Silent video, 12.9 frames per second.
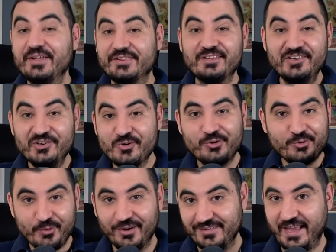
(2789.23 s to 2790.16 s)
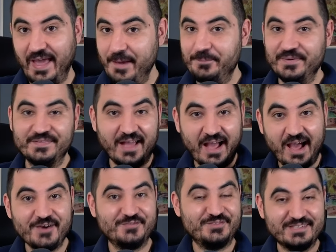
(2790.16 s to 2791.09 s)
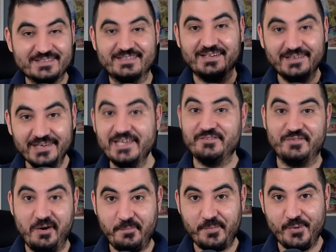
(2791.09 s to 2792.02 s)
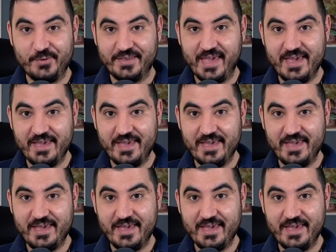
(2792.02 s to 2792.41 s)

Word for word: But look what happened after the Liverpool